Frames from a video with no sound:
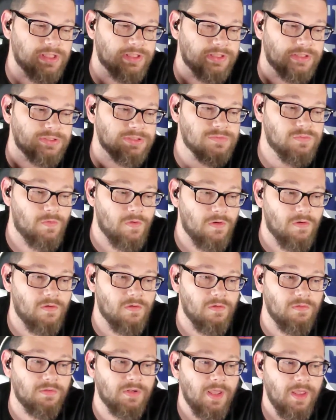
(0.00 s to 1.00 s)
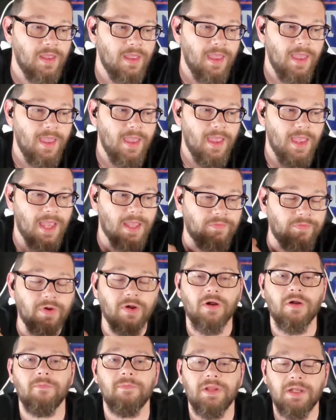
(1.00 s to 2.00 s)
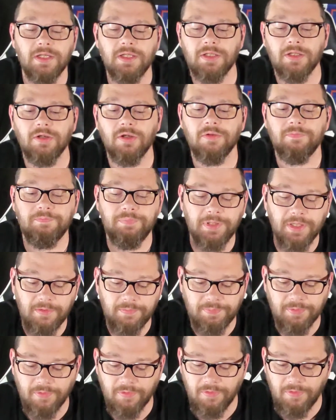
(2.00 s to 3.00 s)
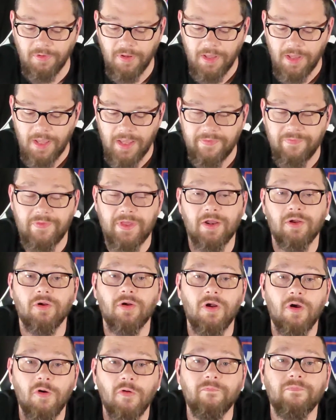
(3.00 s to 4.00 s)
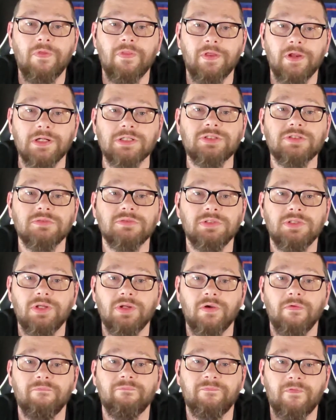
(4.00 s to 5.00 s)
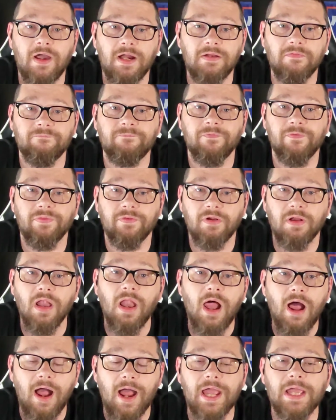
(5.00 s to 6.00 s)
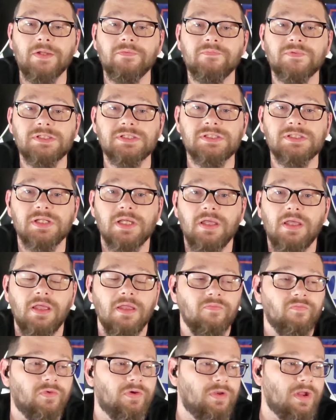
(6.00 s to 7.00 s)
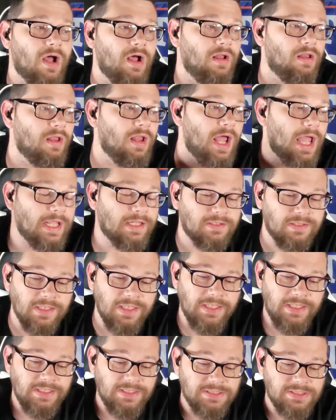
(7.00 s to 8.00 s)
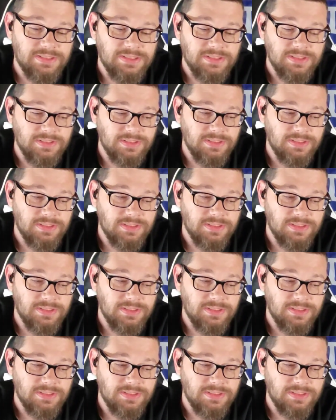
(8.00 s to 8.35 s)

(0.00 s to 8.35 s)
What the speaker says: in this world. And there are many good people that are over there, fighting for their lives. They're not like these